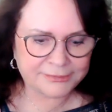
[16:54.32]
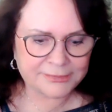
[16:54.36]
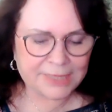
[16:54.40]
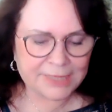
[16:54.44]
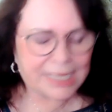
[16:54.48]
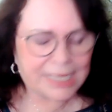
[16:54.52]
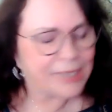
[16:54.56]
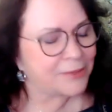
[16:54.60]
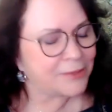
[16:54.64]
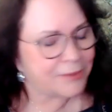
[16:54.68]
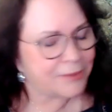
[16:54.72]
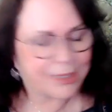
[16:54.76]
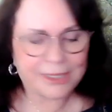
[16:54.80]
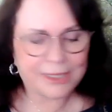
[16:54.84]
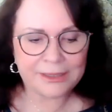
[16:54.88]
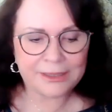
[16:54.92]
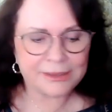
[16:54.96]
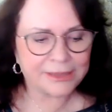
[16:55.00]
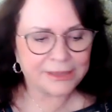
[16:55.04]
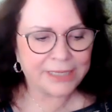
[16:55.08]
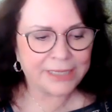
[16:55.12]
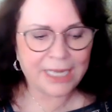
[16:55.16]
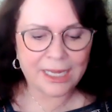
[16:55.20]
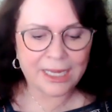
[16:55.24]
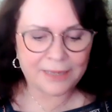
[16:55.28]
anyway,
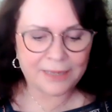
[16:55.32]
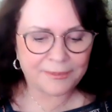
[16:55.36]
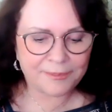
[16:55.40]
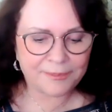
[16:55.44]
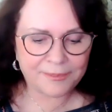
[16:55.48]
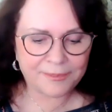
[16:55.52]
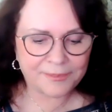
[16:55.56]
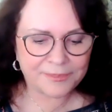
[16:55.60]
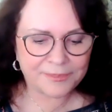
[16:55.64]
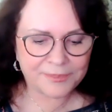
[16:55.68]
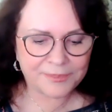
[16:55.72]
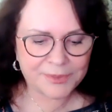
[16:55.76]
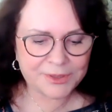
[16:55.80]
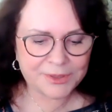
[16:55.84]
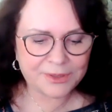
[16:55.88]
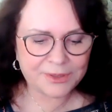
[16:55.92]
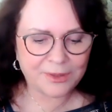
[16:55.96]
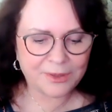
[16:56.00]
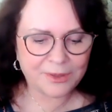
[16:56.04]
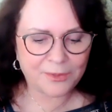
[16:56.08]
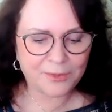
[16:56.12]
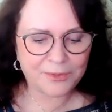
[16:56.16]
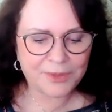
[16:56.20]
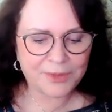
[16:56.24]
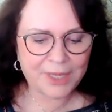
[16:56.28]
yeah,
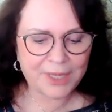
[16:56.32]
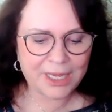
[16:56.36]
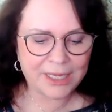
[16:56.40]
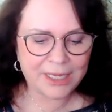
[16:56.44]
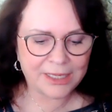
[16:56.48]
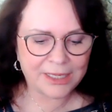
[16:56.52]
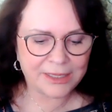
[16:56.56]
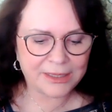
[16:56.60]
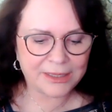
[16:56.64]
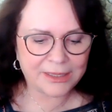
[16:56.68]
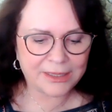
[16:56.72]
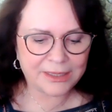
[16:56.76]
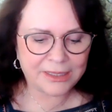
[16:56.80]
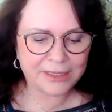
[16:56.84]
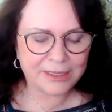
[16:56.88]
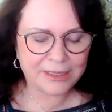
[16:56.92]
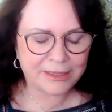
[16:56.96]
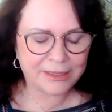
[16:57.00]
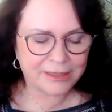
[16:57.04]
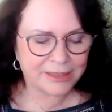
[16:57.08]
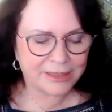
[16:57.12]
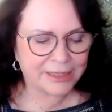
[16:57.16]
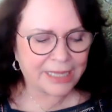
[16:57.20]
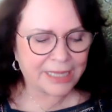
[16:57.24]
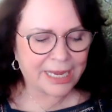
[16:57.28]
so that th
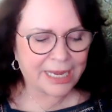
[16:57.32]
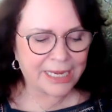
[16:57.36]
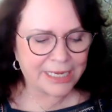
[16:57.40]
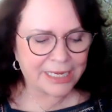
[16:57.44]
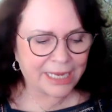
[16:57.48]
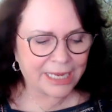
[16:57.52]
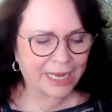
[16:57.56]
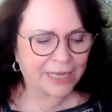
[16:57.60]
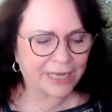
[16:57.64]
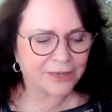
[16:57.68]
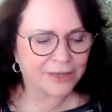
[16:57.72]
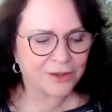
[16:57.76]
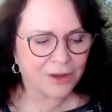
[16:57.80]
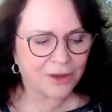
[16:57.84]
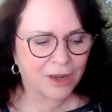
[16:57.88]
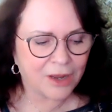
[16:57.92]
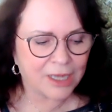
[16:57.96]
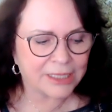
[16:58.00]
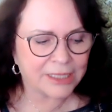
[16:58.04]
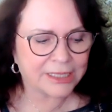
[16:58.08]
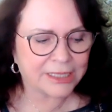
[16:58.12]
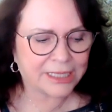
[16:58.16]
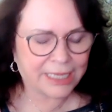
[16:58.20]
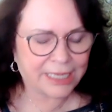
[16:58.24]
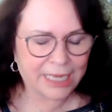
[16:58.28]
they
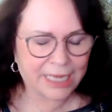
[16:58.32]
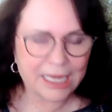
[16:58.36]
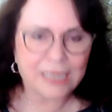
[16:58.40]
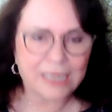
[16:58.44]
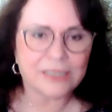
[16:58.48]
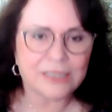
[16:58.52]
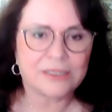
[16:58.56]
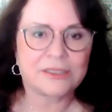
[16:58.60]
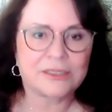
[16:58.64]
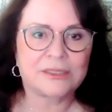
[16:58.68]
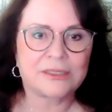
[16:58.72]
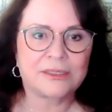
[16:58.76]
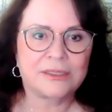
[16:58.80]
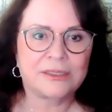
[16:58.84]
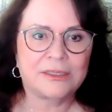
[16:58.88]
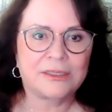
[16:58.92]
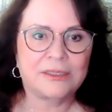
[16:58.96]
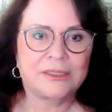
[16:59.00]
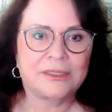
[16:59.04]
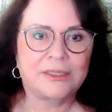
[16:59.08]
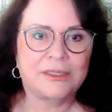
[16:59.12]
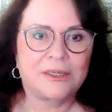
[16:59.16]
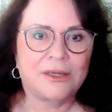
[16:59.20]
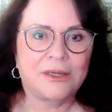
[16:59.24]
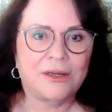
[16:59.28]
cannot get
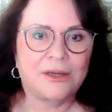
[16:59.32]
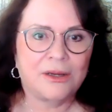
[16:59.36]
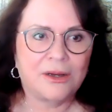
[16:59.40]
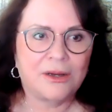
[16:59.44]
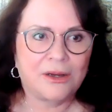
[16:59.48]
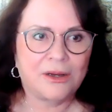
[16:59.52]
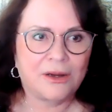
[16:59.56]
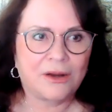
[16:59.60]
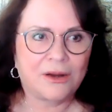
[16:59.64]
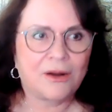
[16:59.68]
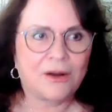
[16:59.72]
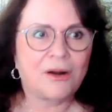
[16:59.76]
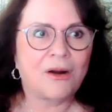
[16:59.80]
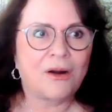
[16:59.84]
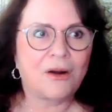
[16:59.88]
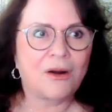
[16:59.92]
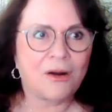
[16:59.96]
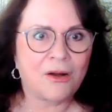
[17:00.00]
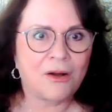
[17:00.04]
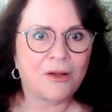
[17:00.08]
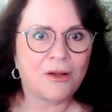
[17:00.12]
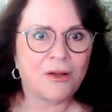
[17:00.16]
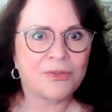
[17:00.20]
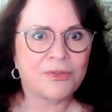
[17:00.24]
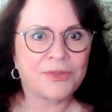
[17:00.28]

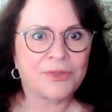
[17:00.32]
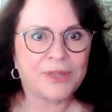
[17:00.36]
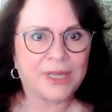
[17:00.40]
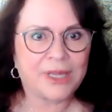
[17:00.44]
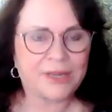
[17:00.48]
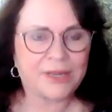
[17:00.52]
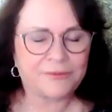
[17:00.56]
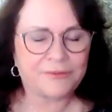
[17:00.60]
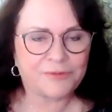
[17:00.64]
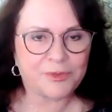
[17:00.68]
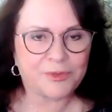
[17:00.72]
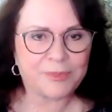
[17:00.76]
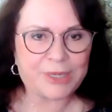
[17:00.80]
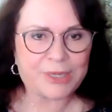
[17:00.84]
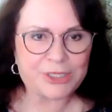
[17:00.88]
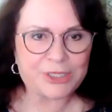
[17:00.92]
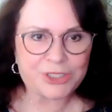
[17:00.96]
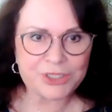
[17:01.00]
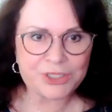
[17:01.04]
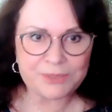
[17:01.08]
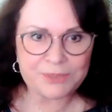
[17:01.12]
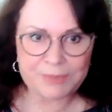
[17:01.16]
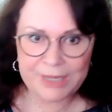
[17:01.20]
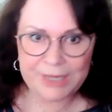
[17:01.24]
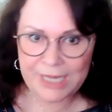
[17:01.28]
all the
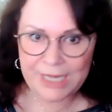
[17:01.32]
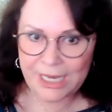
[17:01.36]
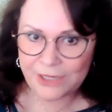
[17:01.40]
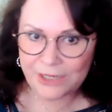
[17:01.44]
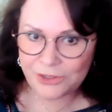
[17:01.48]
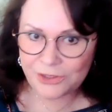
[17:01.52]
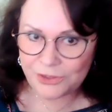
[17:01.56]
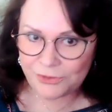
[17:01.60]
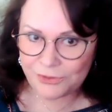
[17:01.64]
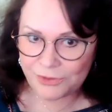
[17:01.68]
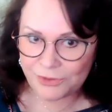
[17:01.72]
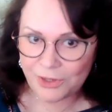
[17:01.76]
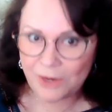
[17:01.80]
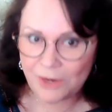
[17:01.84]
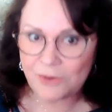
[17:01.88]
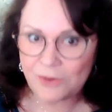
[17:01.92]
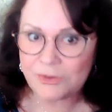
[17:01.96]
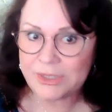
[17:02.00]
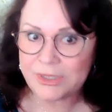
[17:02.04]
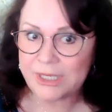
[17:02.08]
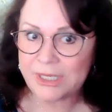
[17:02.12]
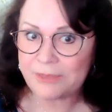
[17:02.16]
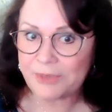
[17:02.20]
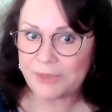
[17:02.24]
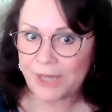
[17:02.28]
information. But as you know,
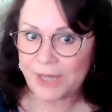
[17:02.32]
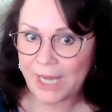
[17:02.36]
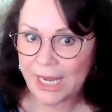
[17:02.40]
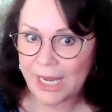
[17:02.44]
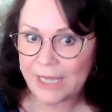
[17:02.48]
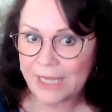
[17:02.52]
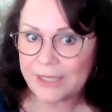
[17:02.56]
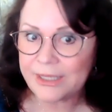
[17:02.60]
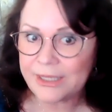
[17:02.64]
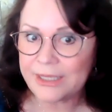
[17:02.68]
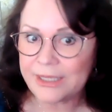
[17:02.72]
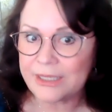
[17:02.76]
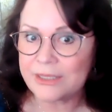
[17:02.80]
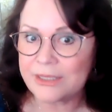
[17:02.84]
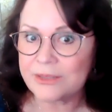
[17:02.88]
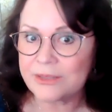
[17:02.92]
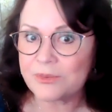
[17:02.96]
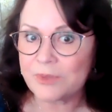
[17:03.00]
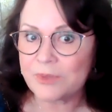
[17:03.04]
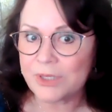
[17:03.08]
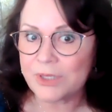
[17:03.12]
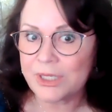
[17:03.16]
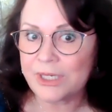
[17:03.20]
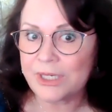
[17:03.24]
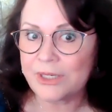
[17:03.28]
Deborah Haaland is
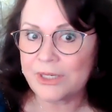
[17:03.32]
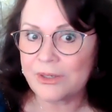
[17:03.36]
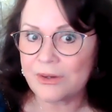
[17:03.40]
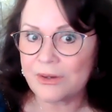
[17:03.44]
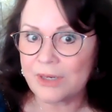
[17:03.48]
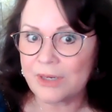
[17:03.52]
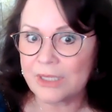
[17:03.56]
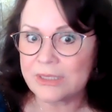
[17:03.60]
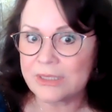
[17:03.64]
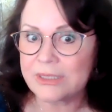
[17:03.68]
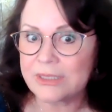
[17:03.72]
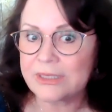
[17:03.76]
working on